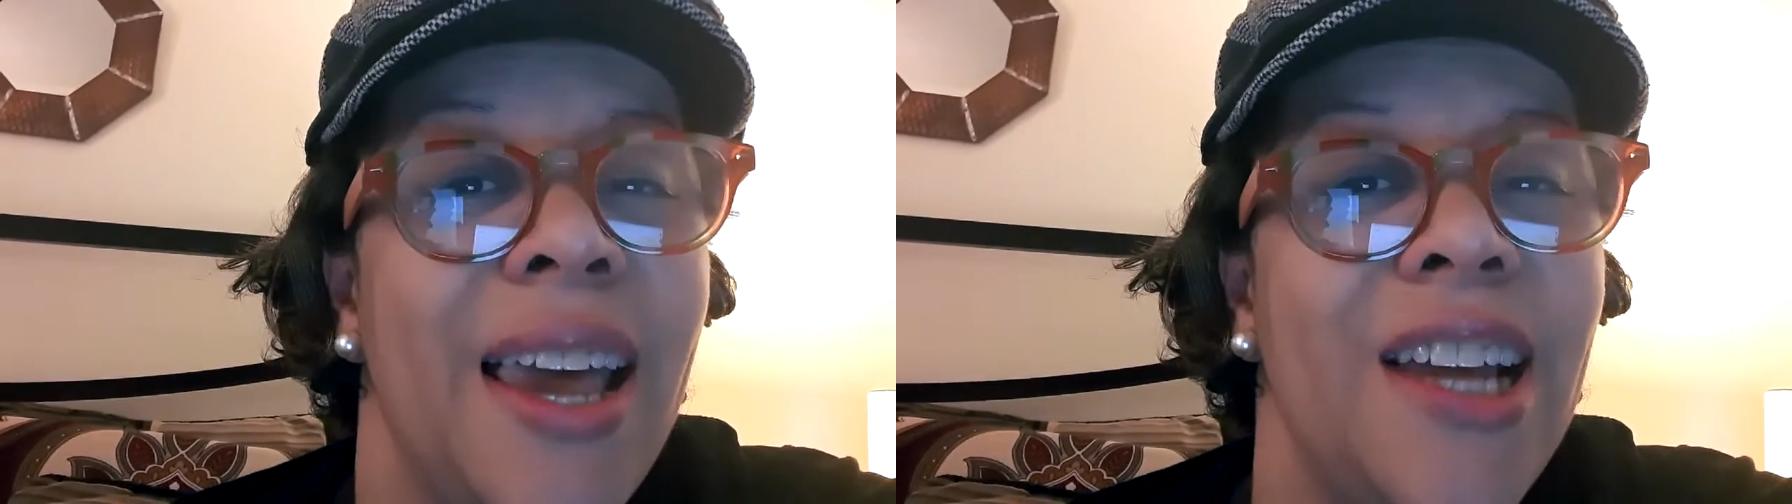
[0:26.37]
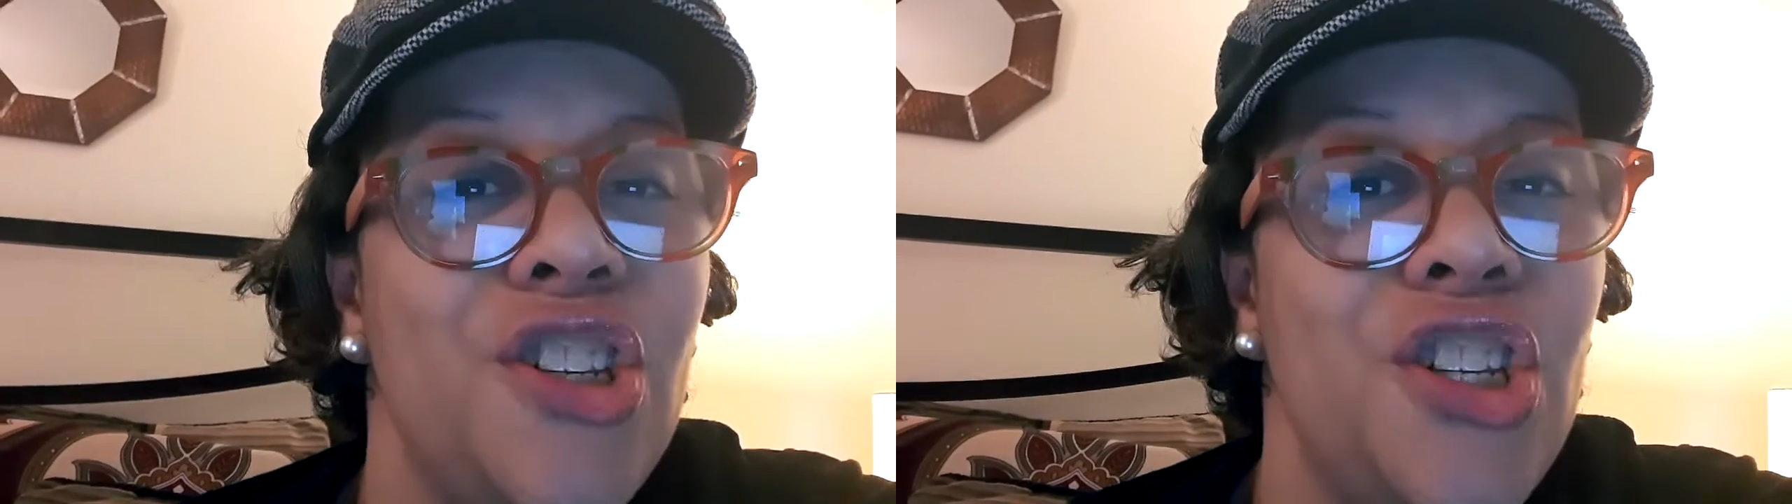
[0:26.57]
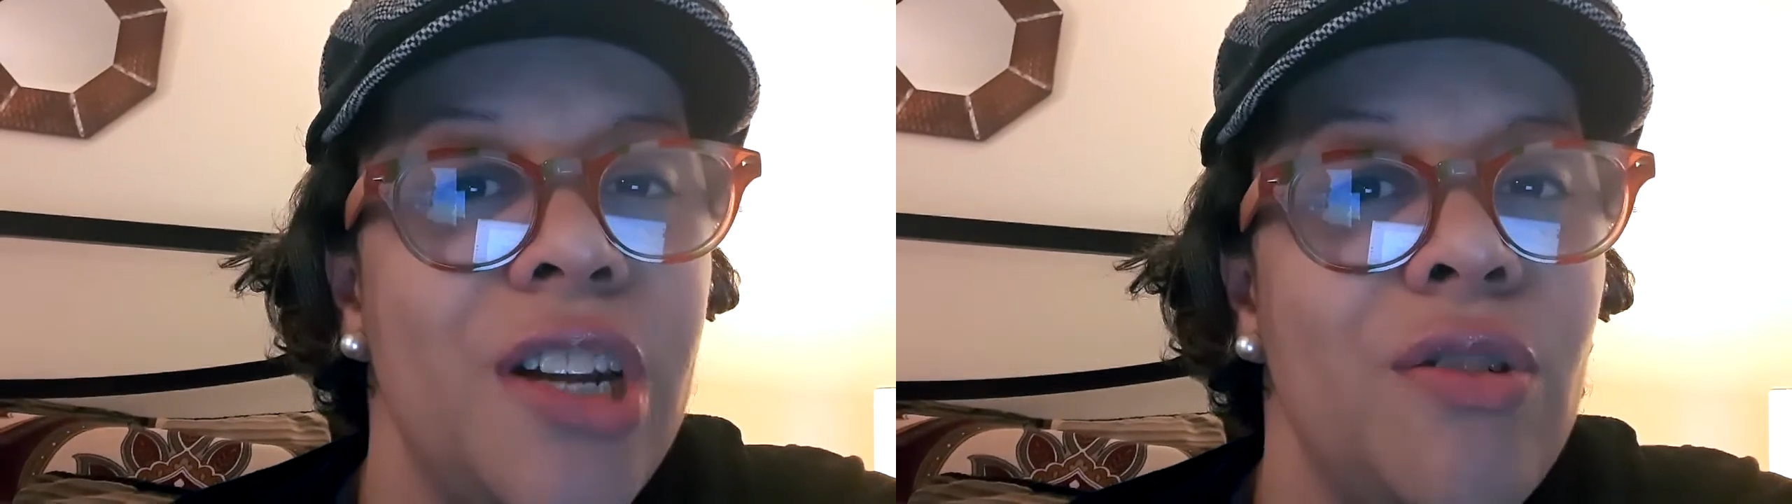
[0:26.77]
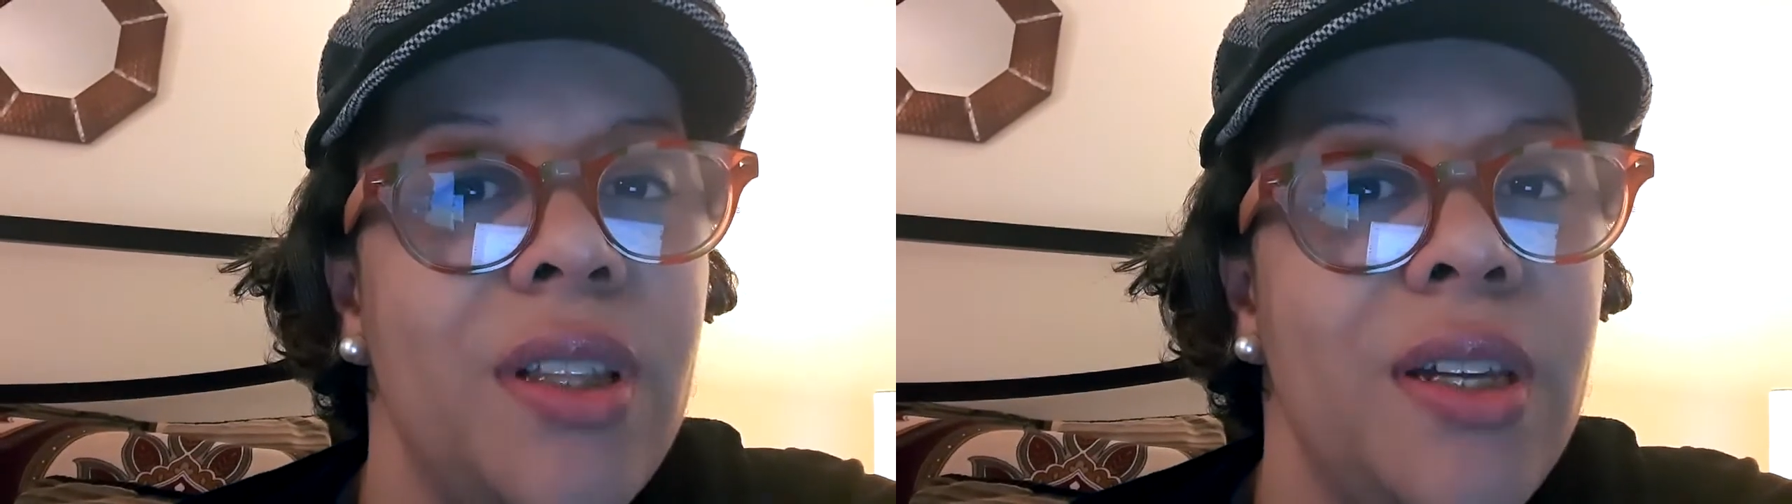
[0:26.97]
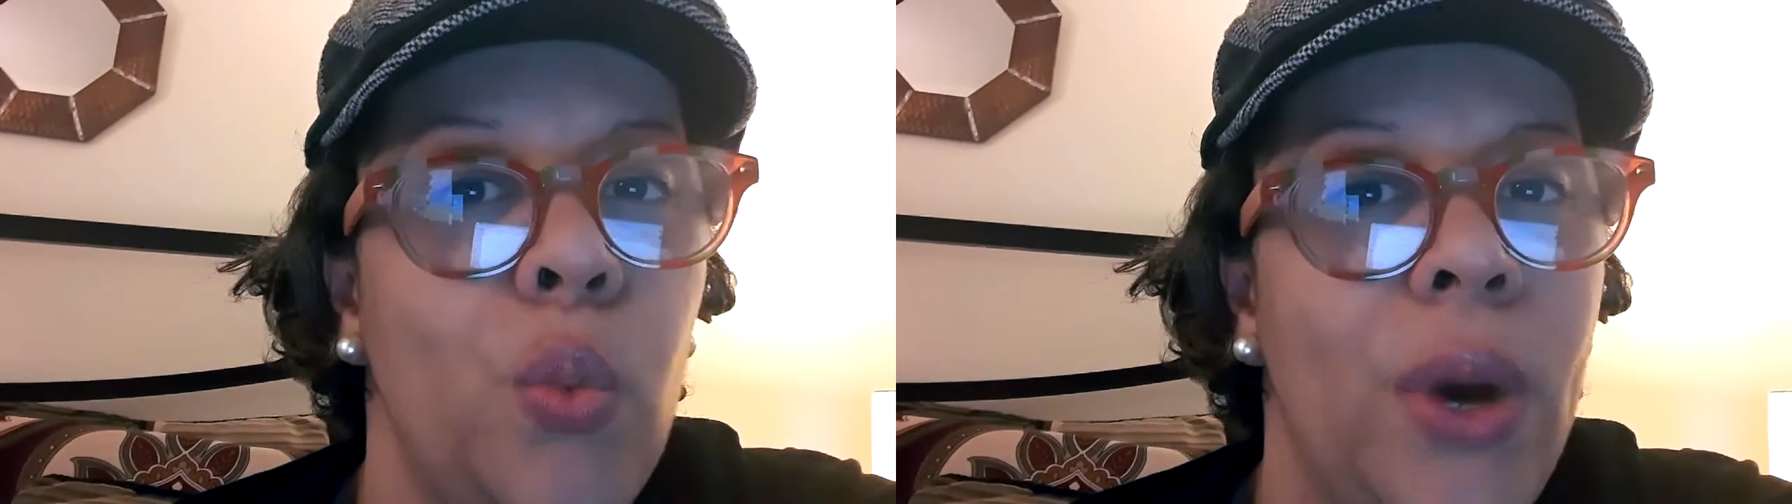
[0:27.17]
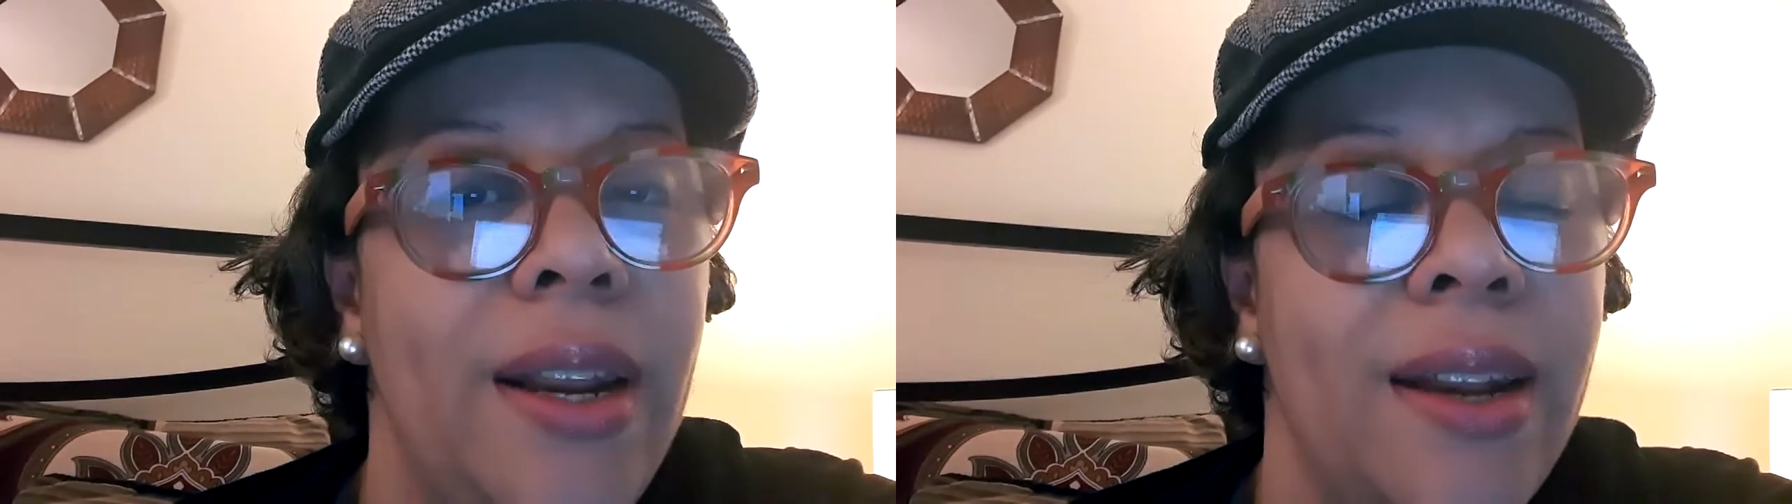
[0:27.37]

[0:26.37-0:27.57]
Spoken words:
I generally wait it